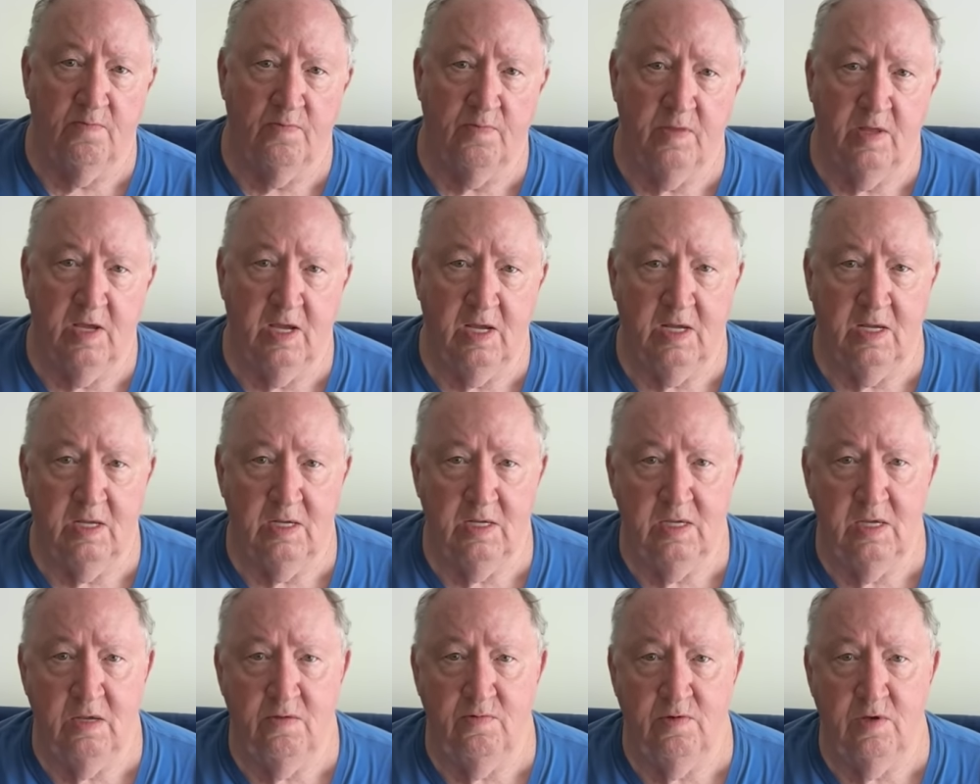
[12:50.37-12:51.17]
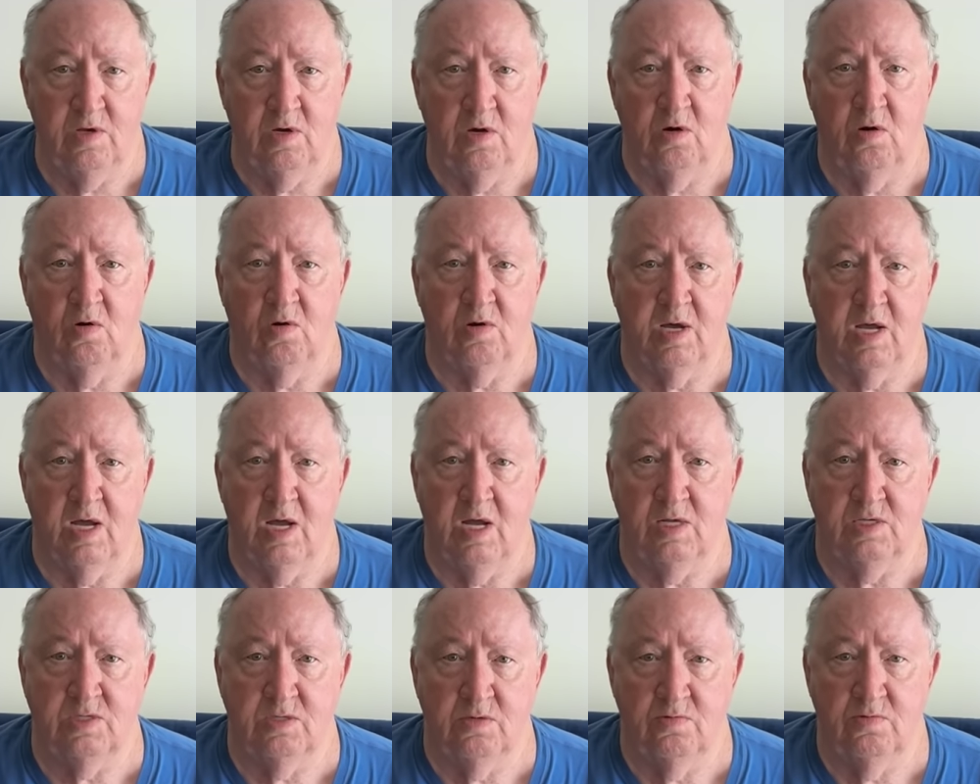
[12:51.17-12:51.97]
They can give you all
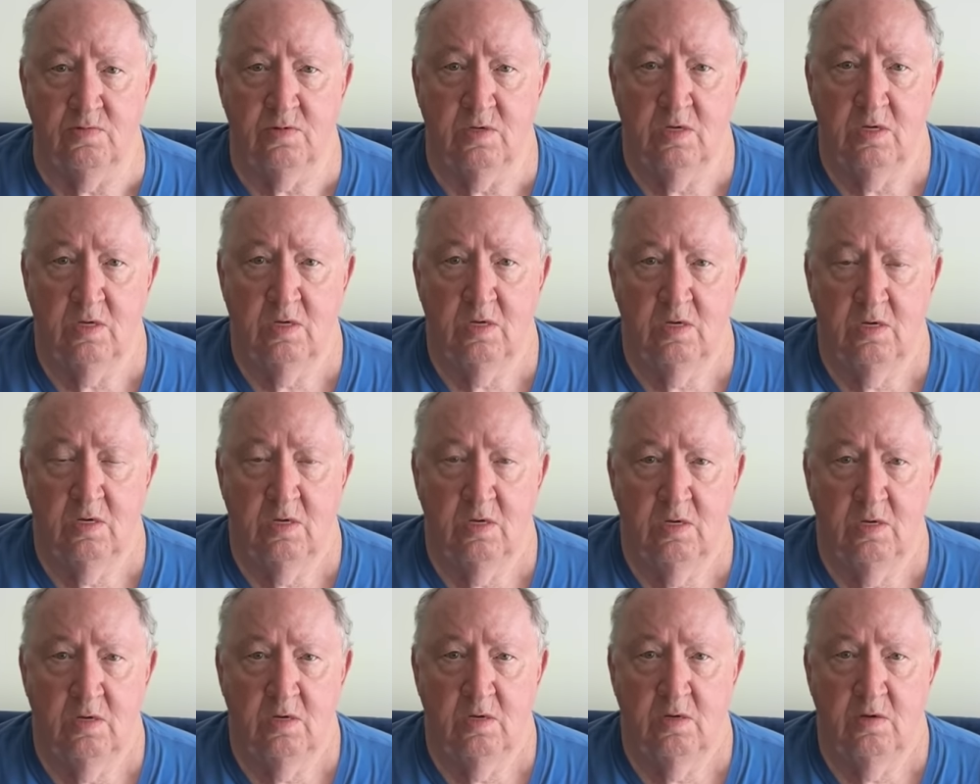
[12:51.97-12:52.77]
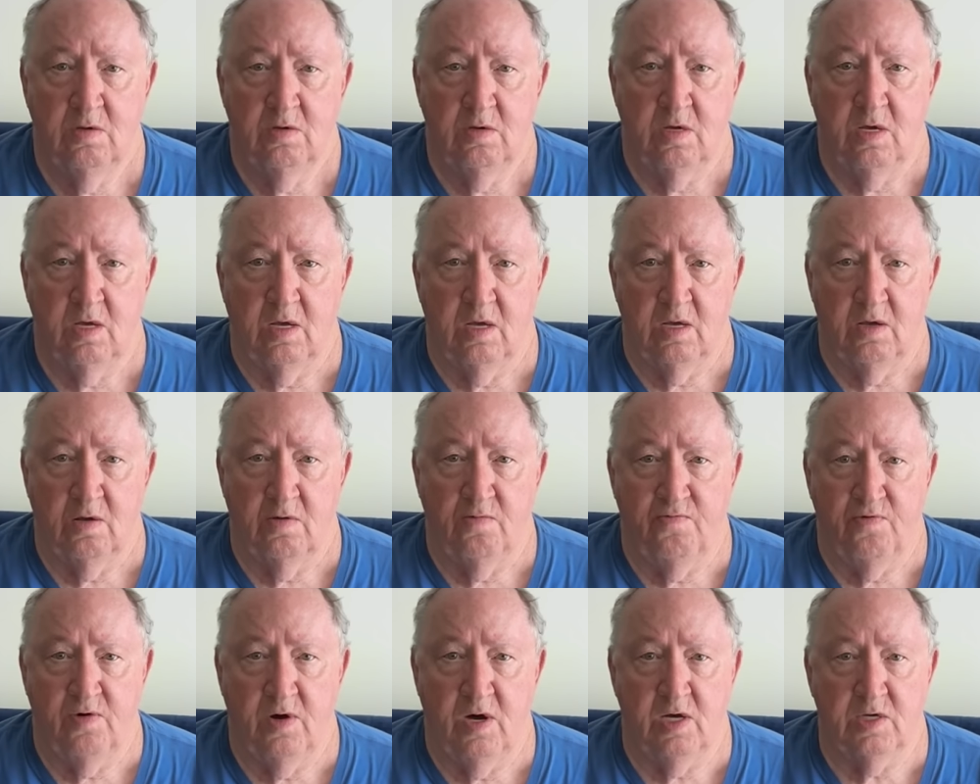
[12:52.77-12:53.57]
kinds of
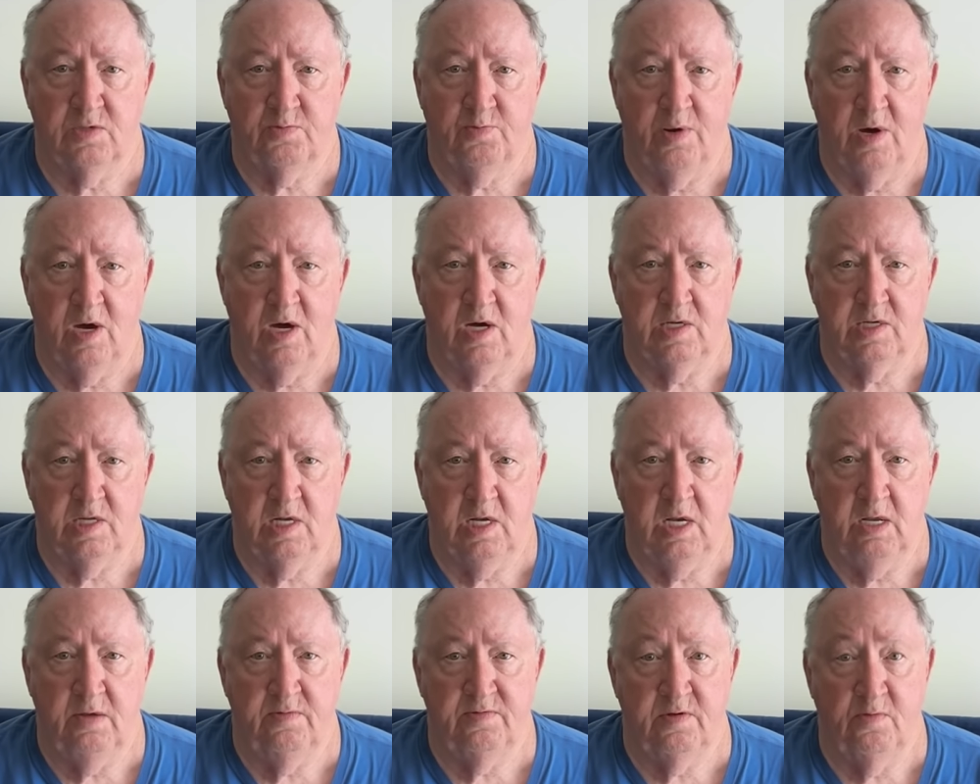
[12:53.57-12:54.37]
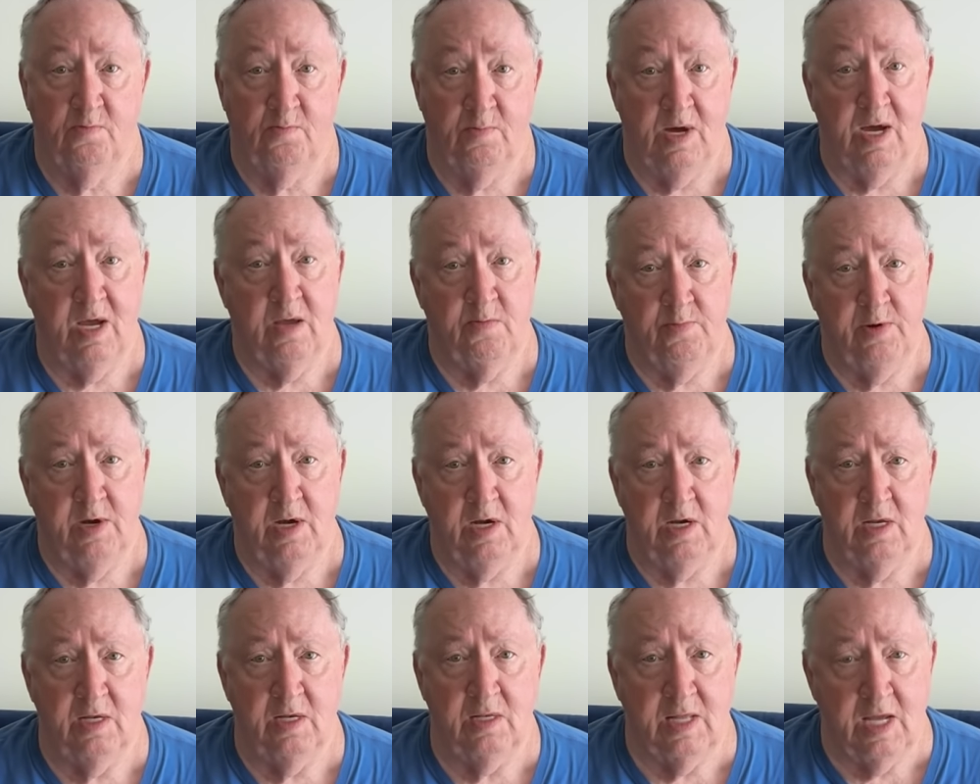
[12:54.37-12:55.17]
false positives. In my
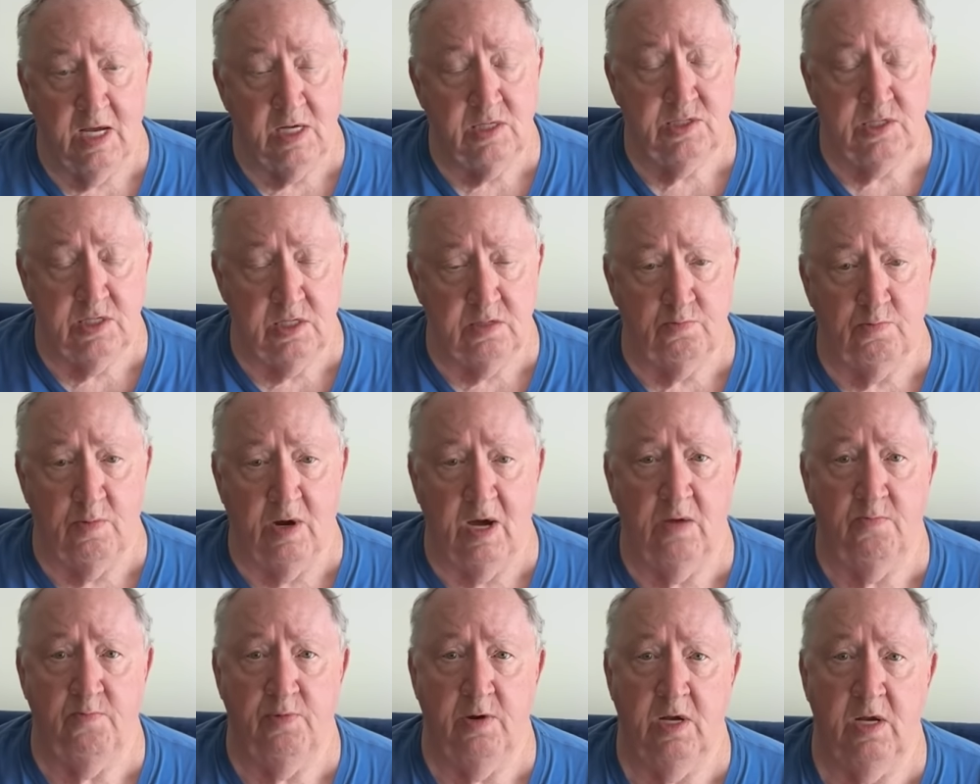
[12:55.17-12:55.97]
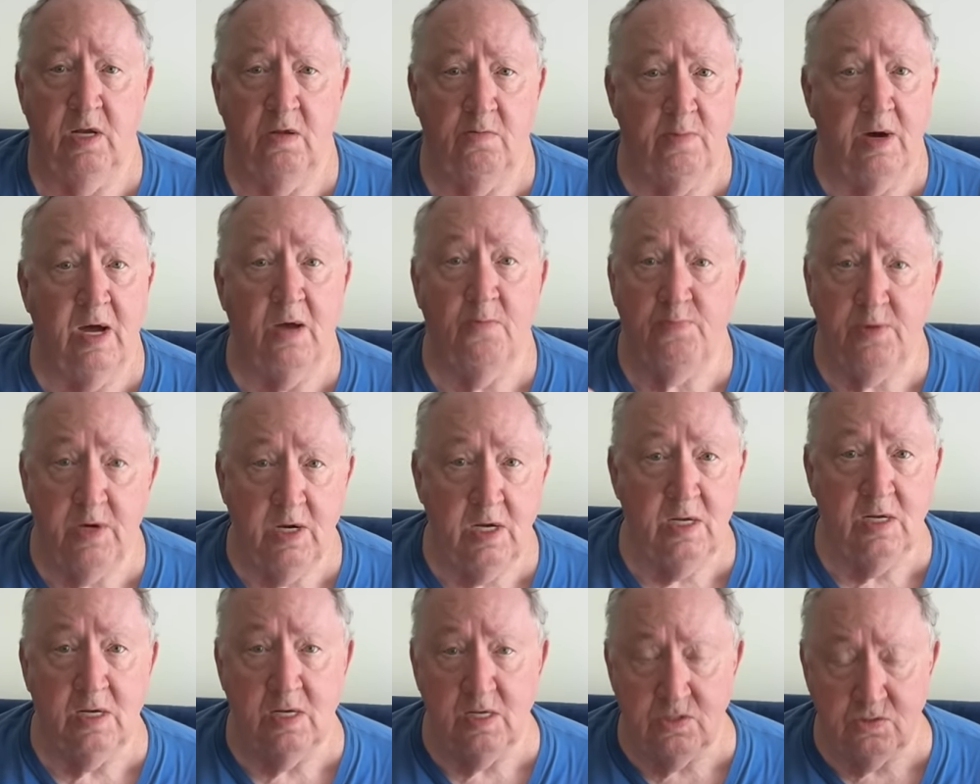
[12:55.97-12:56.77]
opinion, that's just my opinion. My
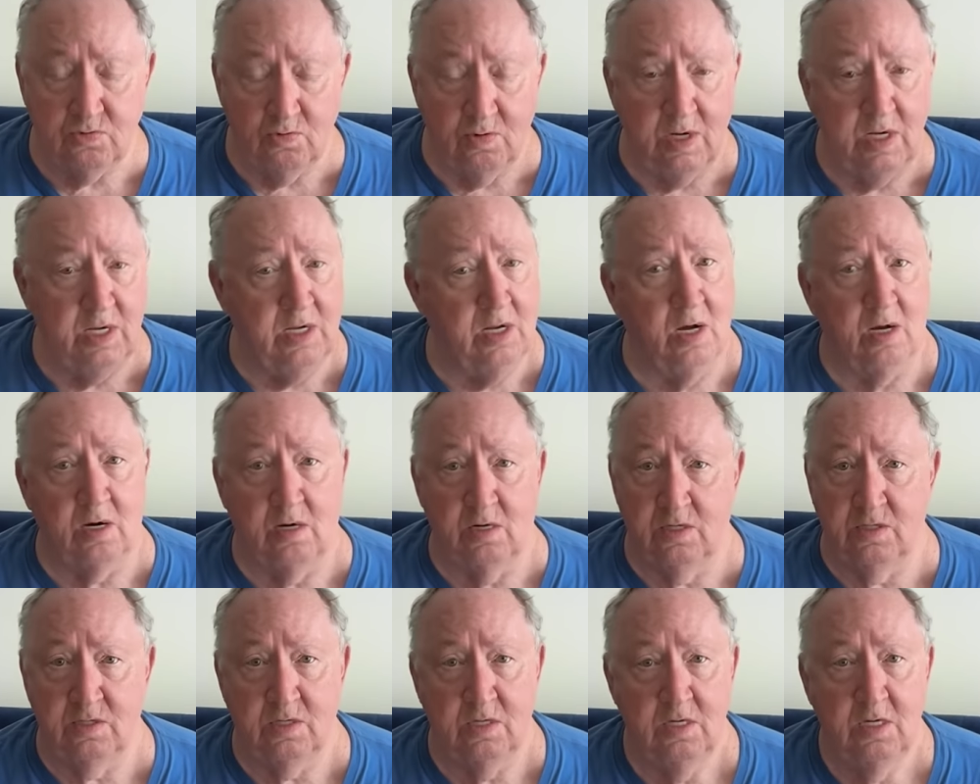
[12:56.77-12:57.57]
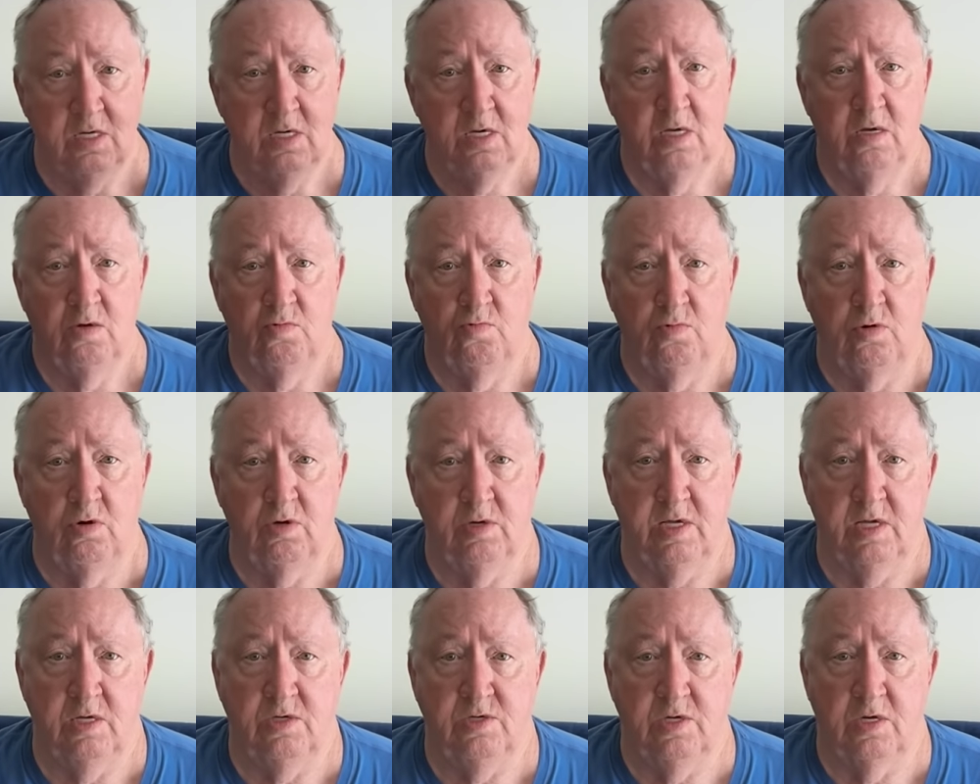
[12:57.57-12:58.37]
opinion, and $20 won't
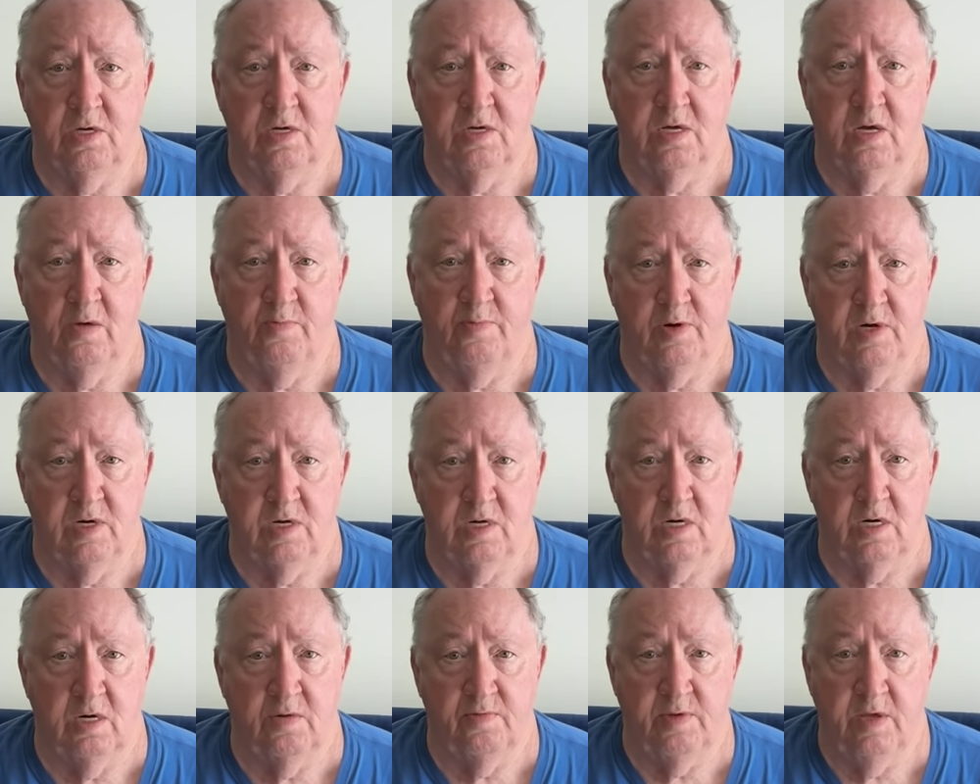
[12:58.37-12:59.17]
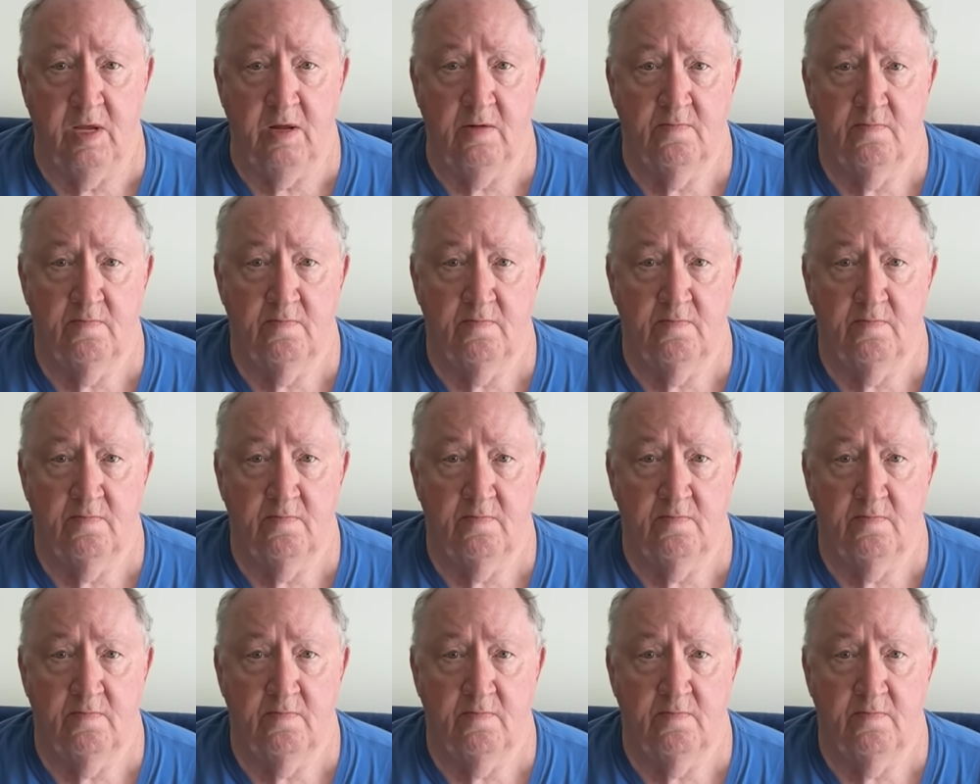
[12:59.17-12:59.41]
get you a cup of coffee.